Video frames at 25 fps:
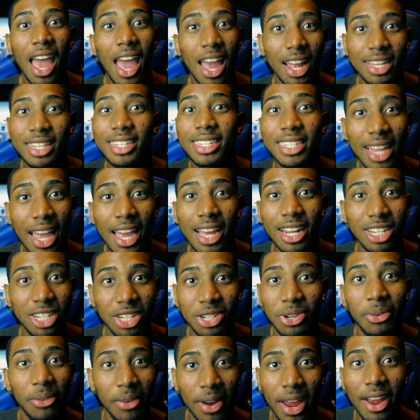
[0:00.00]
It's
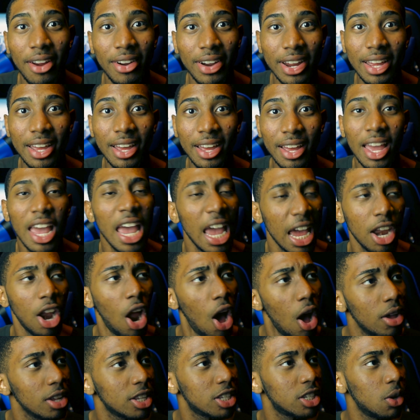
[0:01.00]
Sanctuary. And
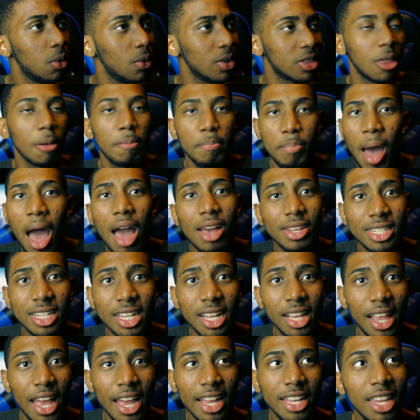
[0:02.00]
also with the box
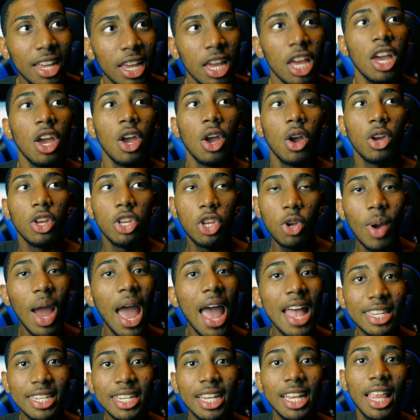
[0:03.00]
collecting, you
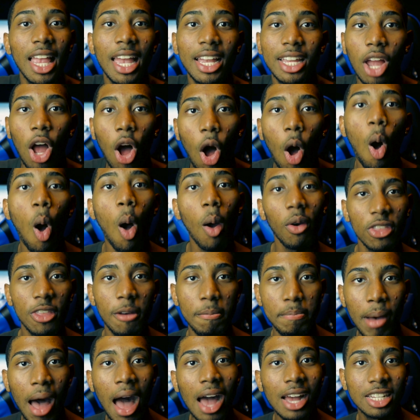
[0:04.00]
had to collect all the
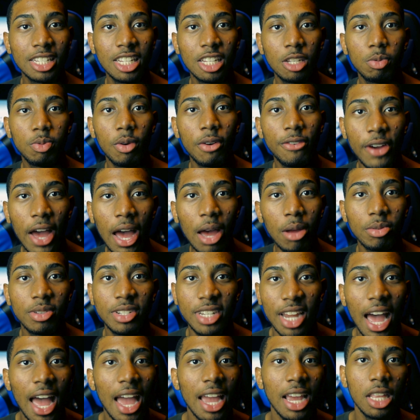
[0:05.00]
boxes without
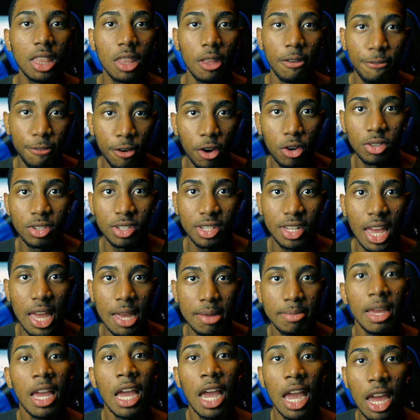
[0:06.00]
dying in the first
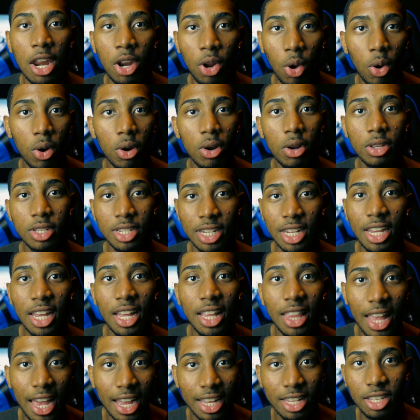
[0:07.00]
game in order to
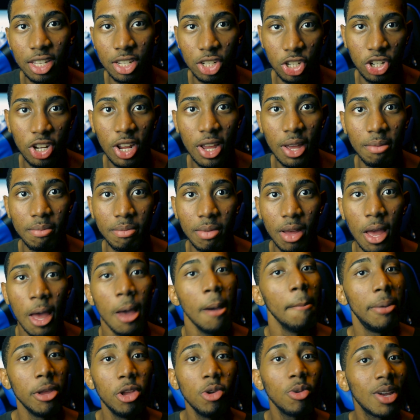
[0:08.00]
collect the gem.
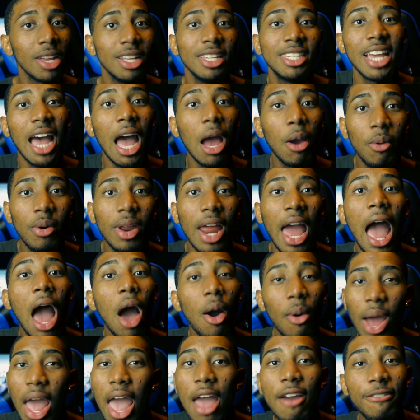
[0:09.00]
But you can die with
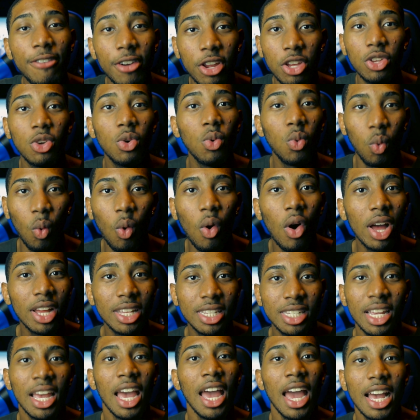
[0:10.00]
however you
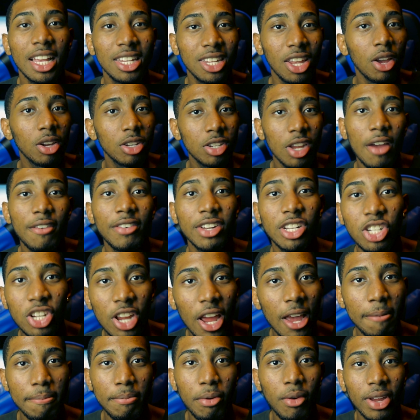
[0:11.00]
want, as long as you have a
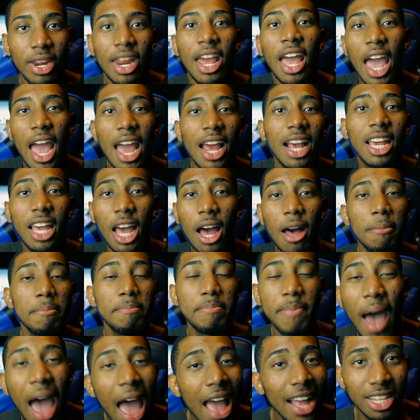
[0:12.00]
checkpoint and
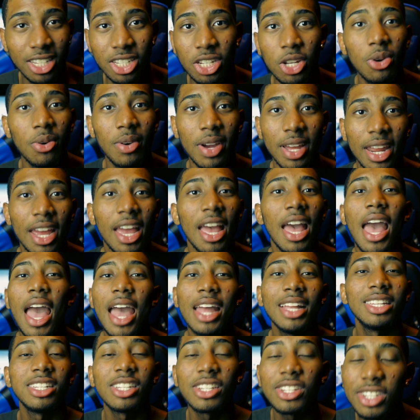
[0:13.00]
come back to it
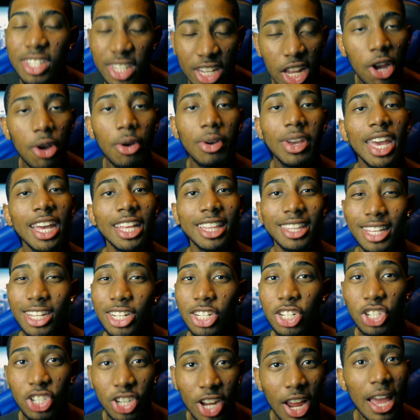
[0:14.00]
and still get the
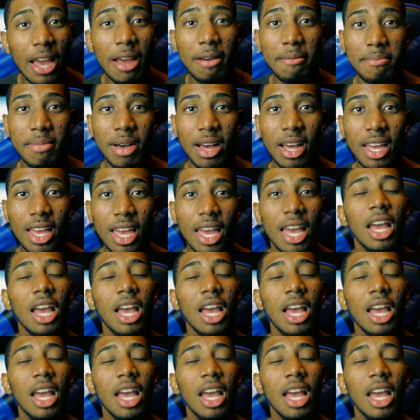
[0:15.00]
gem.